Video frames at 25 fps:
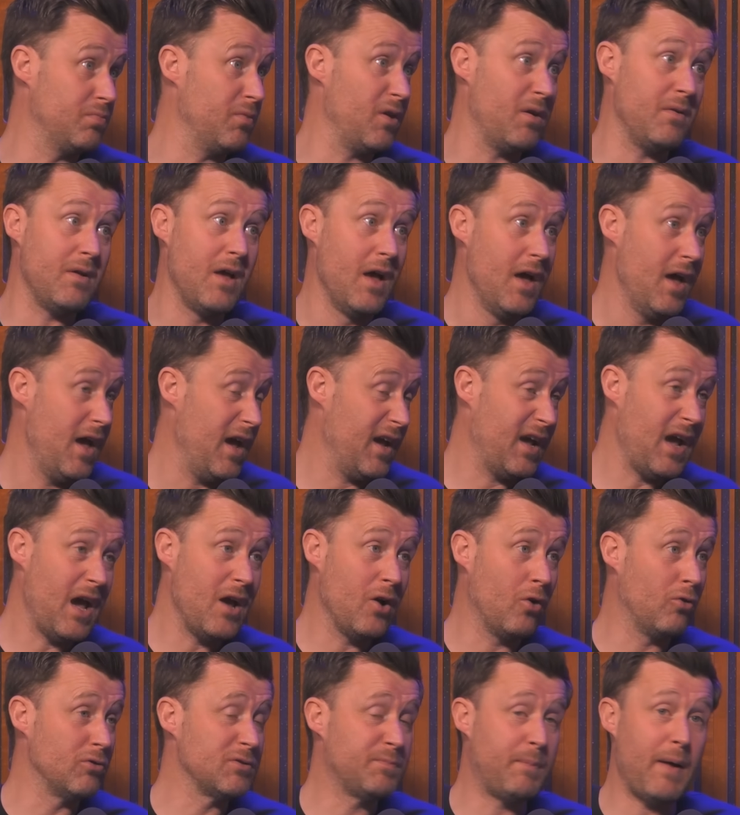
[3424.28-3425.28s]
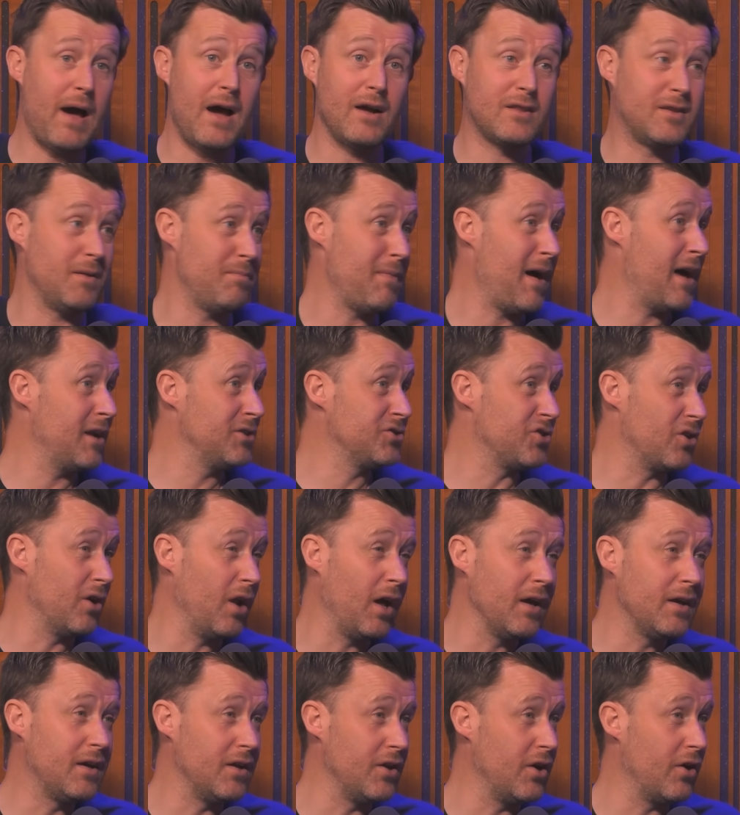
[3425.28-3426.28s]
uh, again goes back to manager
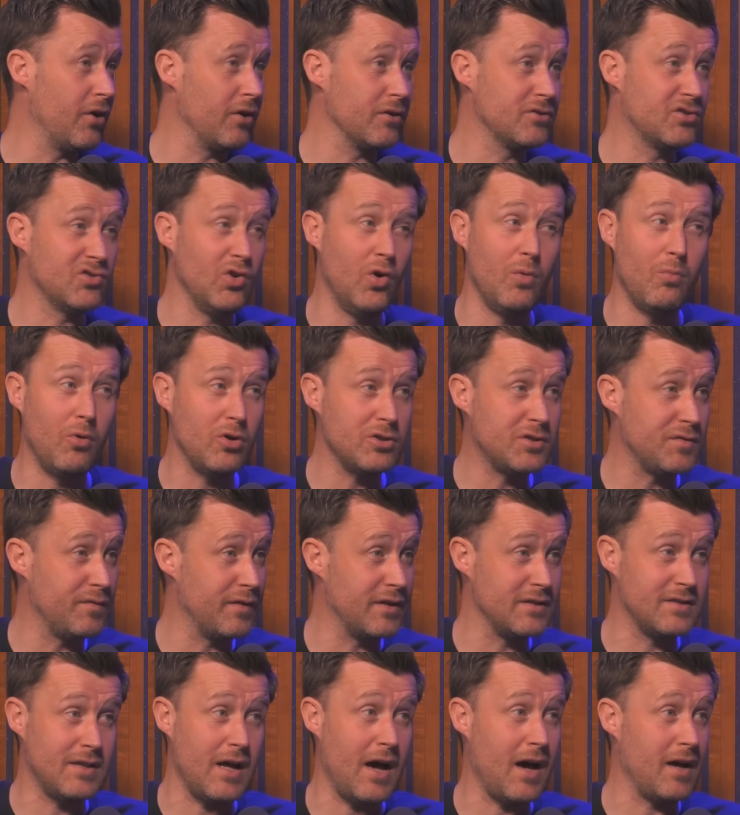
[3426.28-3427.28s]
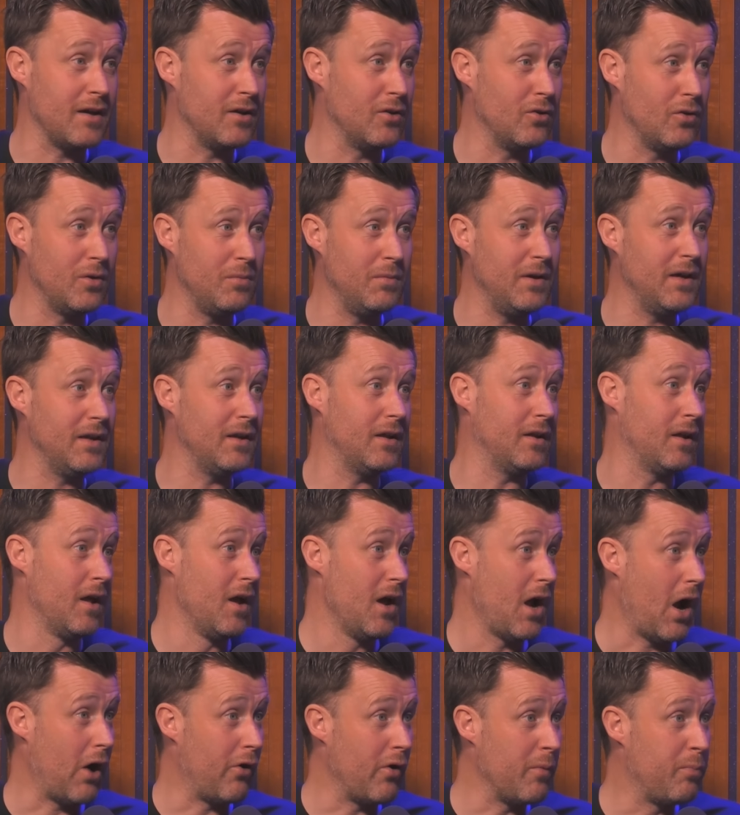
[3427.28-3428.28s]
liking Eric. So much of it is that, you know what I mean, and
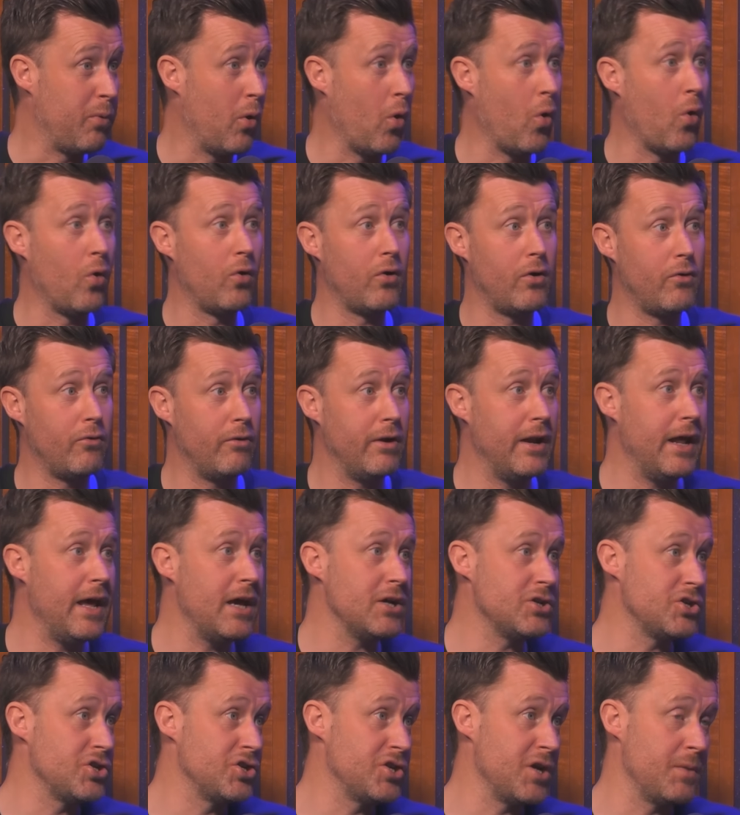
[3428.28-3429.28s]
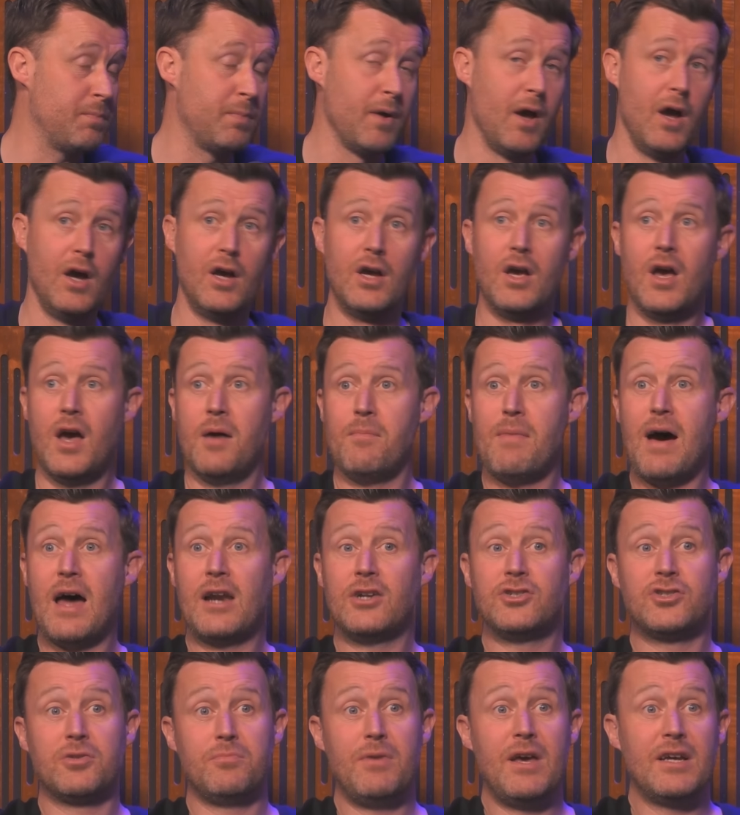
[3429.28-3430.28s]
a rapport, a relationship. A
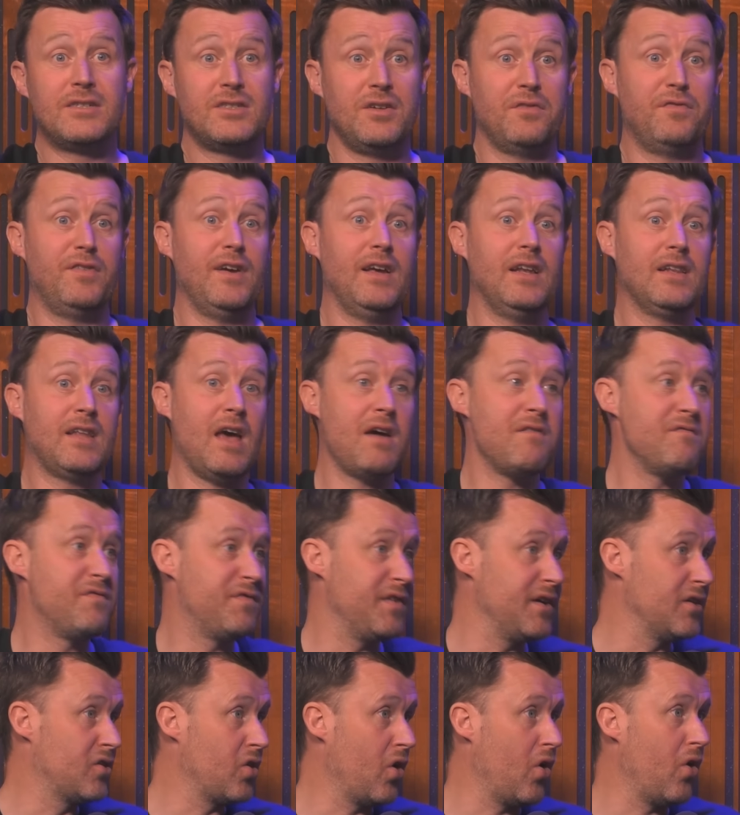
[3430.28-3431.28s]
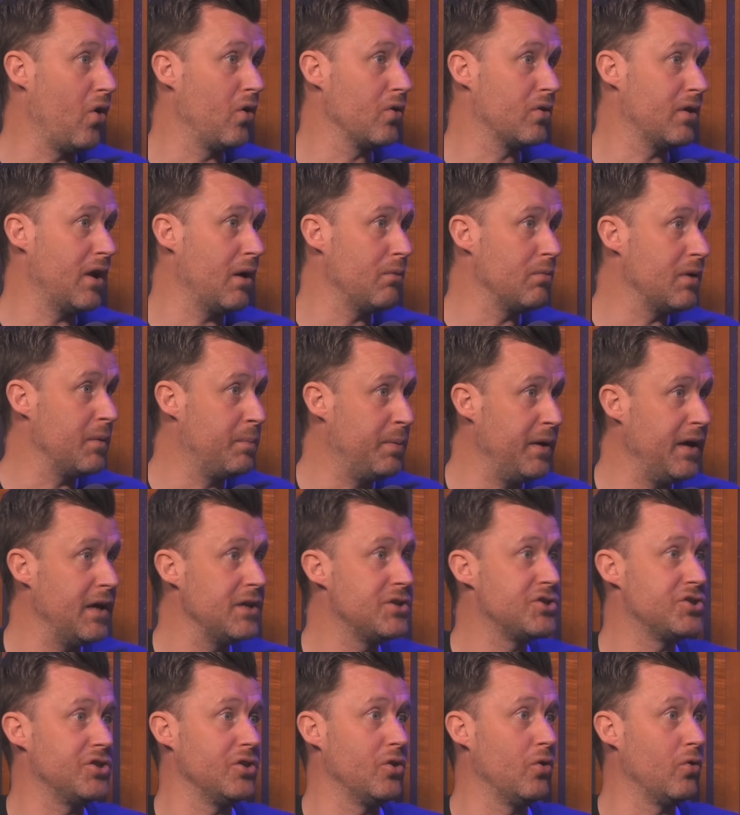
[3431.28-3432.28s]
manager makes you feel ten feet tall going out on the
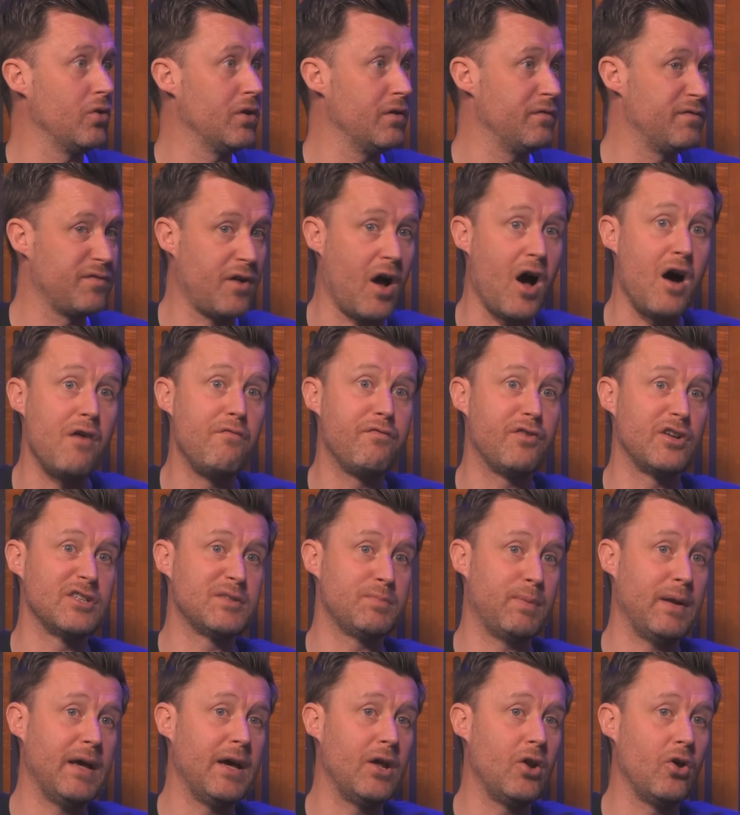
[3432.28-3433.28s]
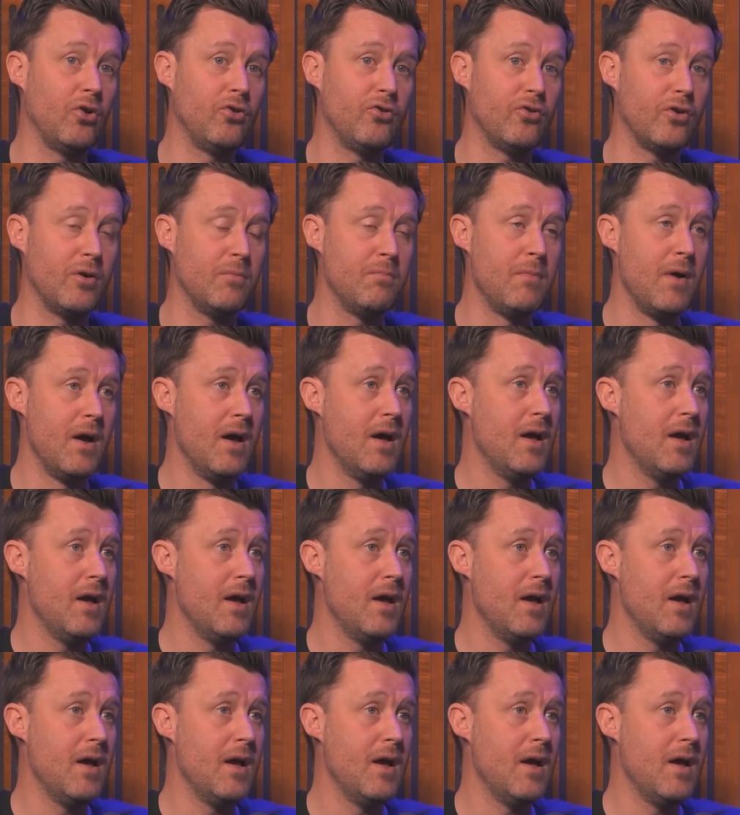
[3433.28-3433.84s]
pitch. You know, you have confidence playing under him.